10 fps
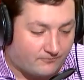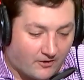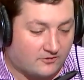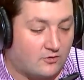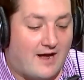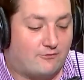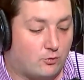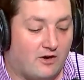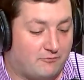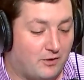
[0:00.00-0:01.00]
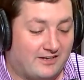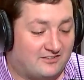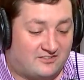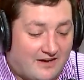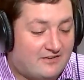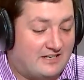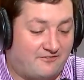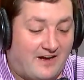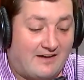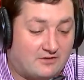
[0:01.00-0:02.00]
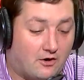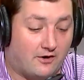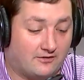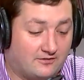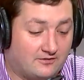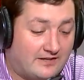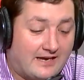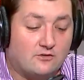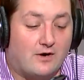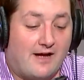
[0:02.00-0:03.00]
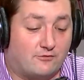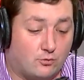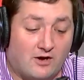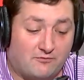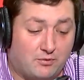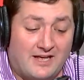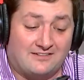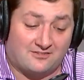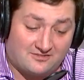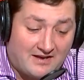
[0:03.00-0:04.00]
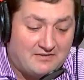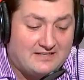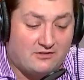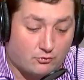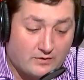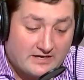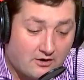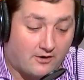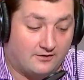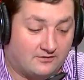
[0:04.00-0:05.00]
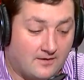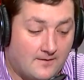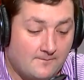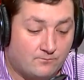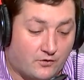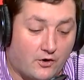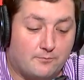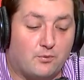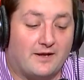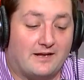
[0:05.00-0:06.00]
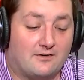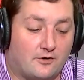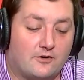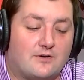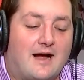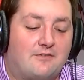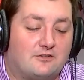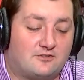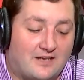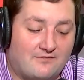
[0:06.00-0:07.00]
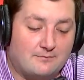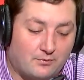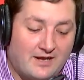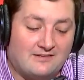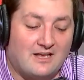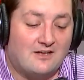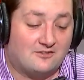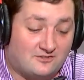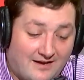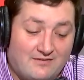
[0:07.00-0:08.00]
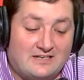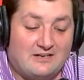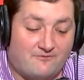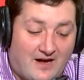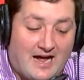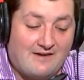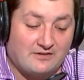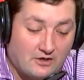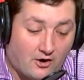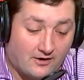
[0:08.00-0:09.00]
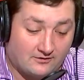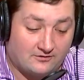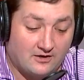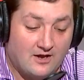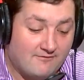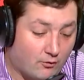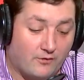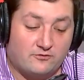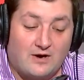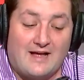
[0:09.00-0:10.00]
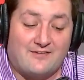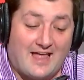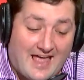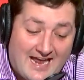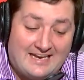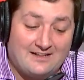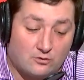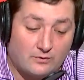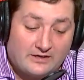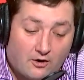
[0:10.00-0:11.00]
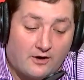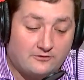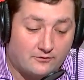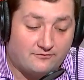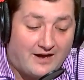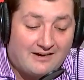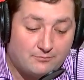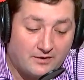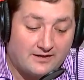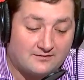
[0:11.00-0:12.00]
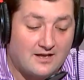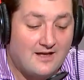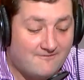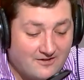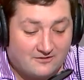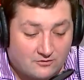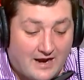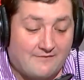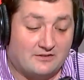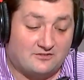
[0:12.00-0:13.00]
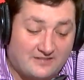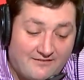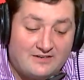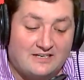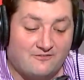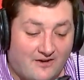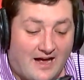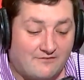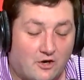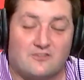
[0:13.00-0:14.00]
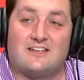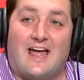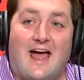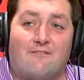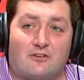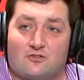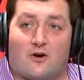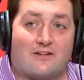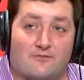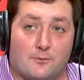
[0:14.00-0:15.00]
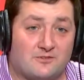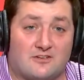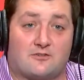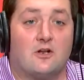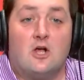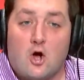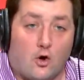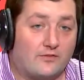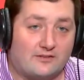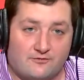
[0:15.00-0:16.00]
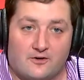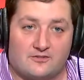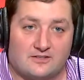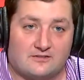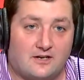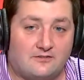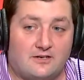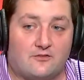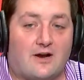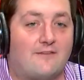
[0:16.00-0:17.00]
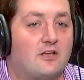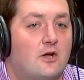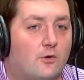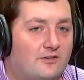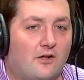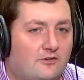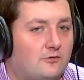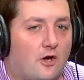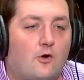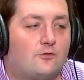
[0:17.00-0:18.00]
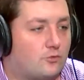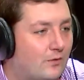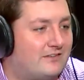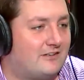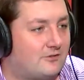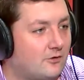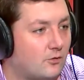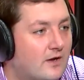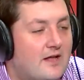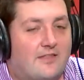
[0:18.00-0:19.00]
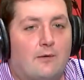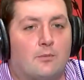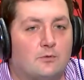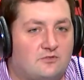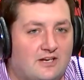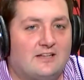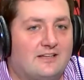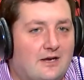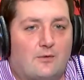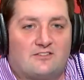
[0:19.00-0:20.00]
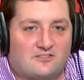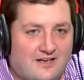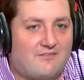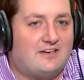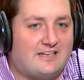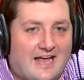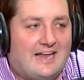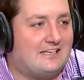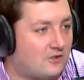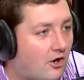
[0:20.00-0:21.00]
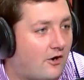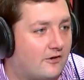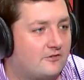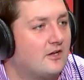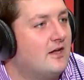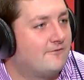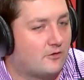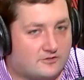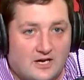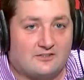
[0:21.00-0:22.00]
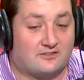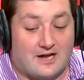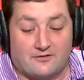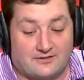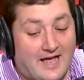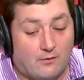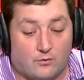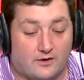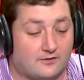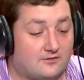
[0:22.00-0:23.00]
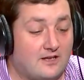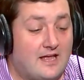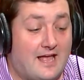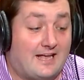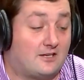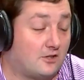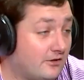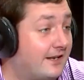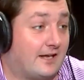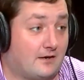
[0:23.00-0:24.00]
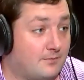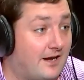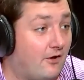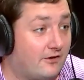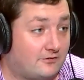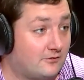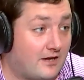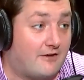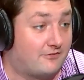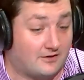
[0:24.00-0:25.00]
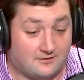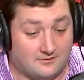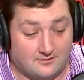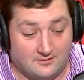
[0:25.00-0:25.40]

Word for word: First drive, 12 plays, 75 yards. Second drive, 12 plays, 73 yards. Third play, third drive, seven plays, 75 yards. Fourth drive, 83 yards on five plays. Fifth drive, 75 yards. The average starting field position on these first six touchdown drives was LSU's own 22. They were routinely going 78 yards for touchdowns. That was a clinic by LSU's offense.